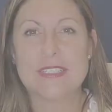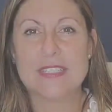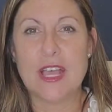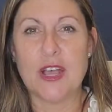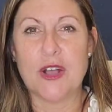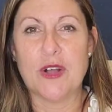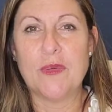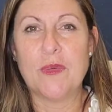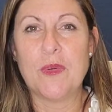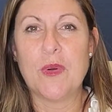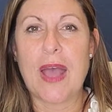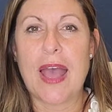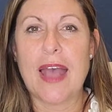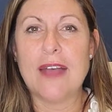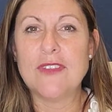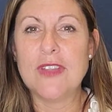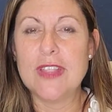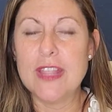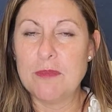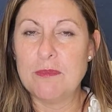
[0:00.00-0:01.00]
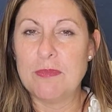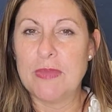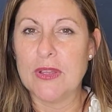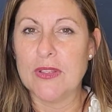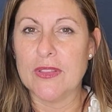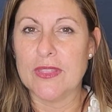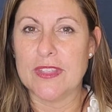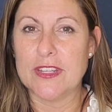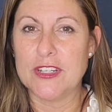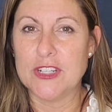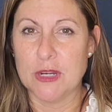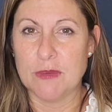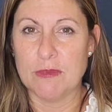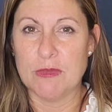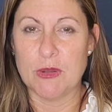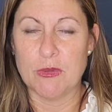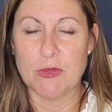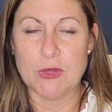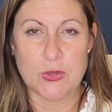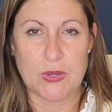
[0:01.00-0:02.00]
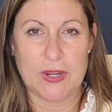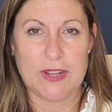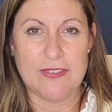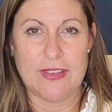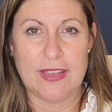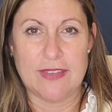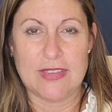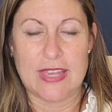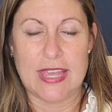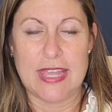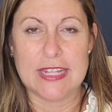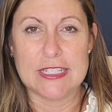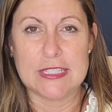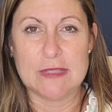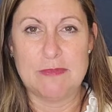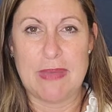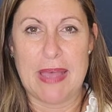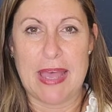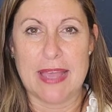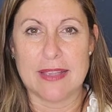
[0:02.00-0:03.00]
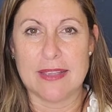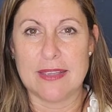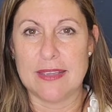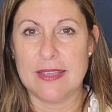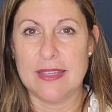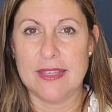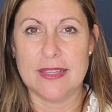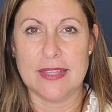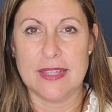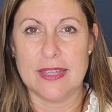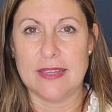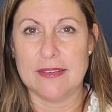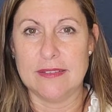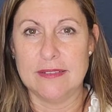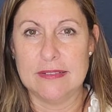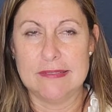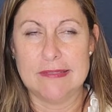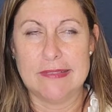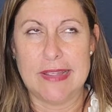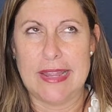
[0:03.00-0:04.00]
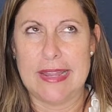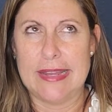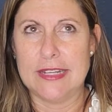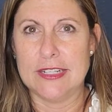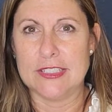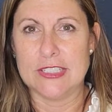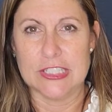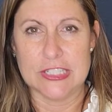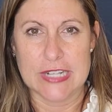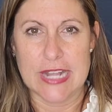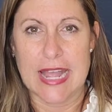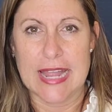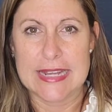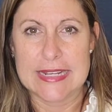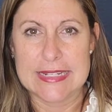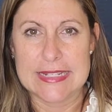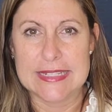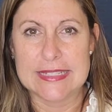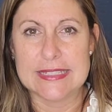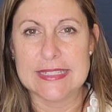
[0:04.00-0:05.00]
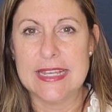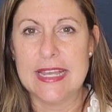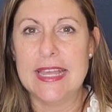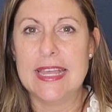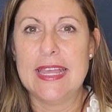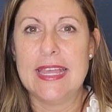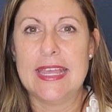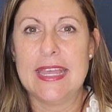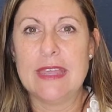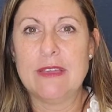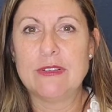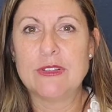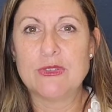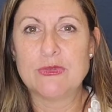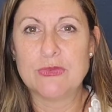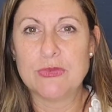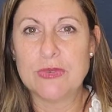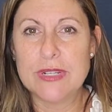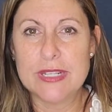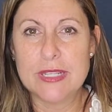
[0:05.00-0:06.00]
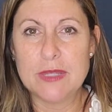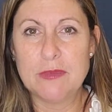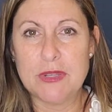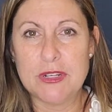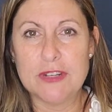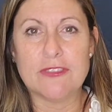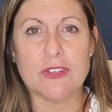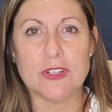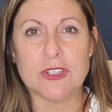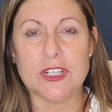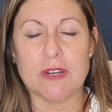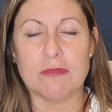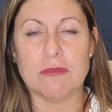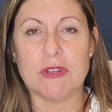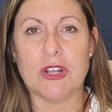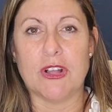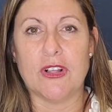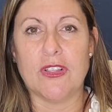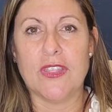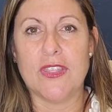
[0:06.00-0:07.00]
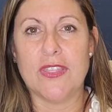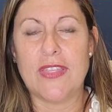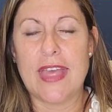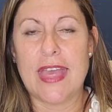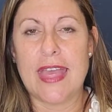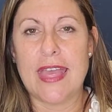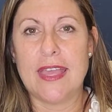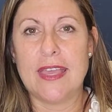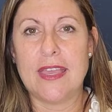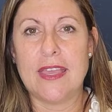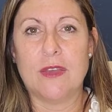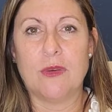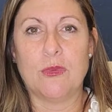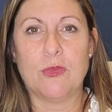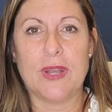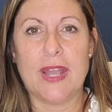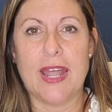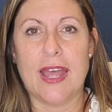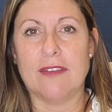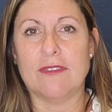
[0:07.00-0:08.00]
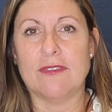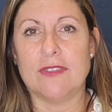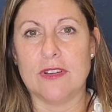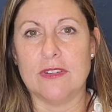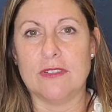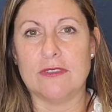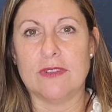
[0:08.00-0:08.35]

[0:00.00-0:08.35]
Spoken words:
So after they built the Terminal 25 gates back in the 80s or 90s, it was a really beautiful terminal. They would have